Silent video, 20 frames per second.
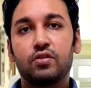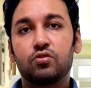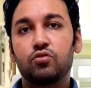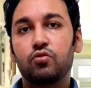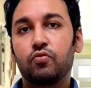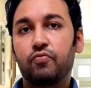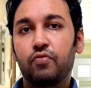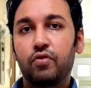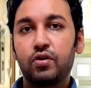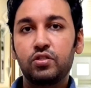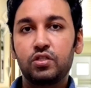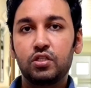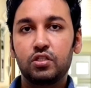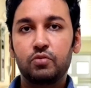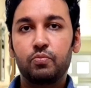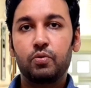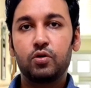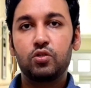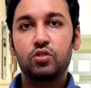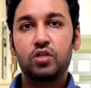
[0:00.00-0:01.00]
So first is
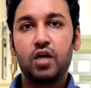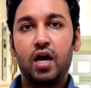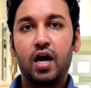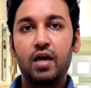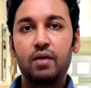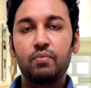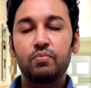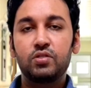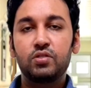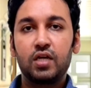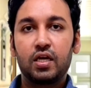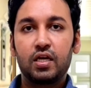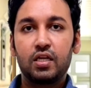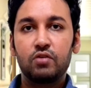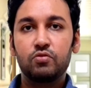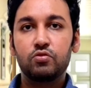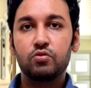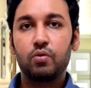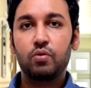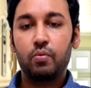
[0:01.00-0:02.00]
about time, first
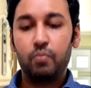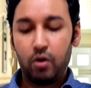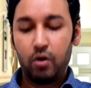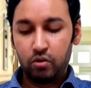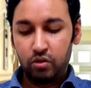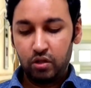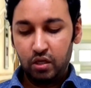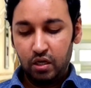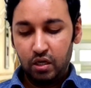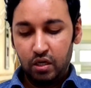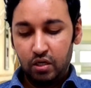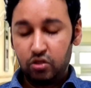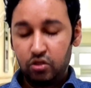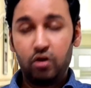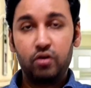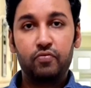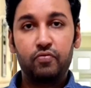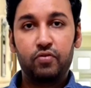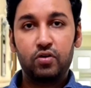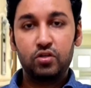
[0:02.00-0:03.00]
is
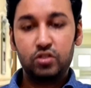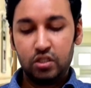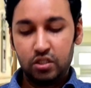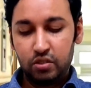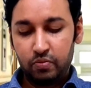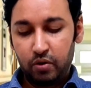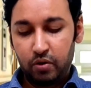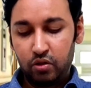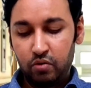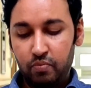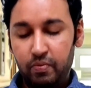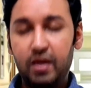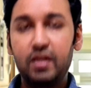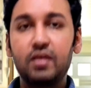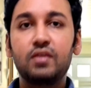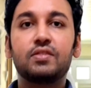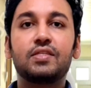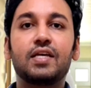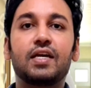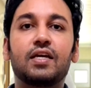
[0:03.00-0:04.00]
about the
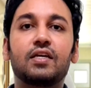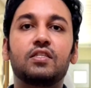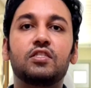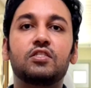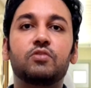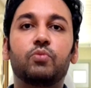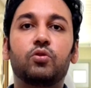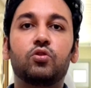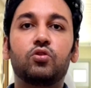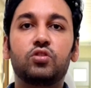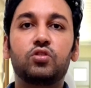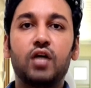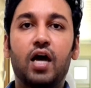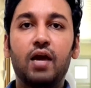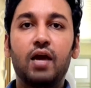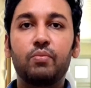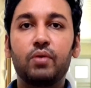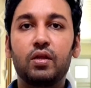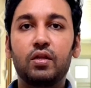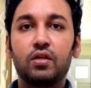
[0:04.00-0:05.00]
money, second is about the
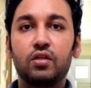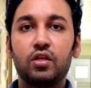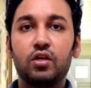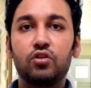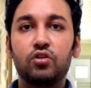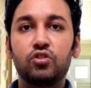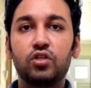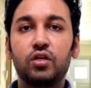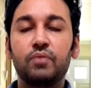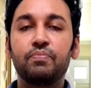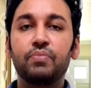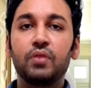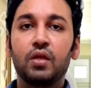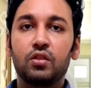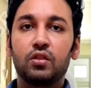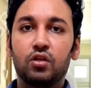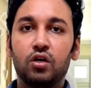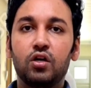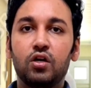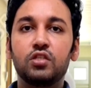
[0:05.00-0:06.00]
time and energy,
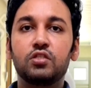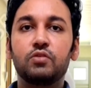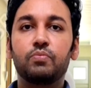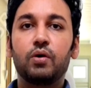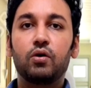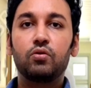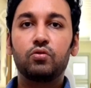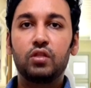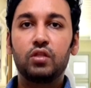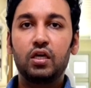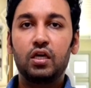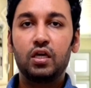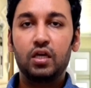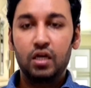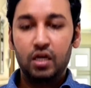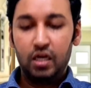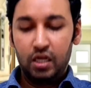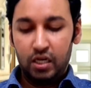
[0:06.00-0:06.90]
third is about the